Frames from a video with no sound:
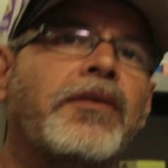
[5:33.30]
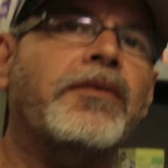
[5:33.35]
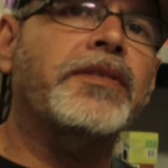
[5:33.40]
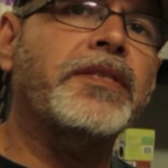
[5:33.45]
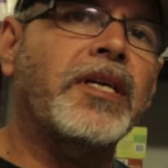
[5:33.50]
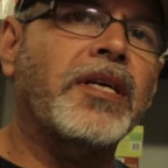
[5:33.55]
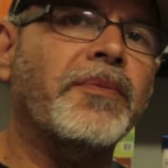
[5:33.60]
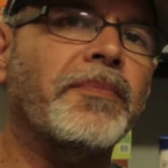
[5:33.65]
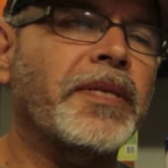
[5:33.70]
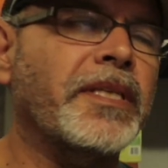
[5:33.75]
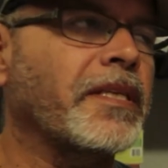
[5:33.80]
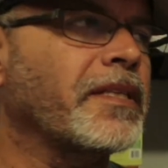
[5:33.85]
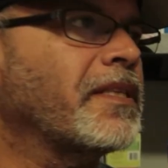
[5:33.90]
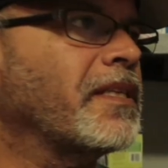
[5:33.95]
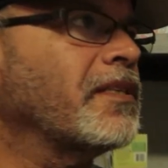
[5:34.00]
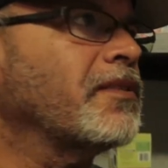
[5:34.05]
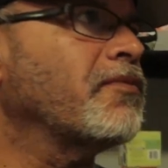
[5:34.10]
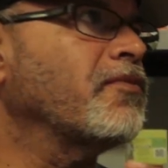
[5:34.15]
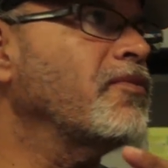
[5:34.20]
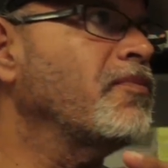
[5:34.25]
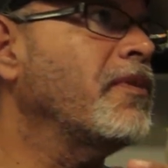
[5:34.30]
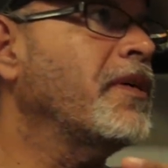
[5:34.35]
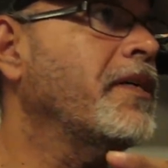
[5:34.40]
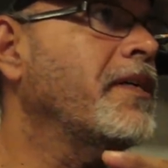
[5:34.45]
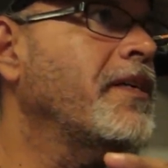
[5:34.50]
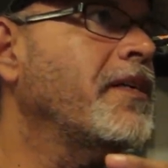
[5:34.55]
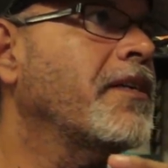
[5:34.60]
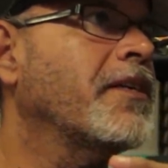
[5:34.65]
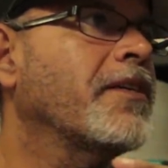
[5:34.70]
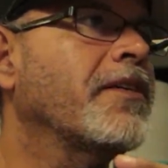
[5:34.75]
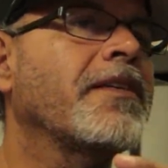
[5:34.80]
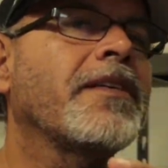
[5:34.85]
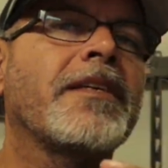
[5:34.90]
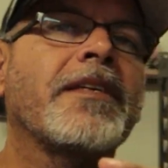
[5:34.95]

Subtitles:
You're telling me that this room right here,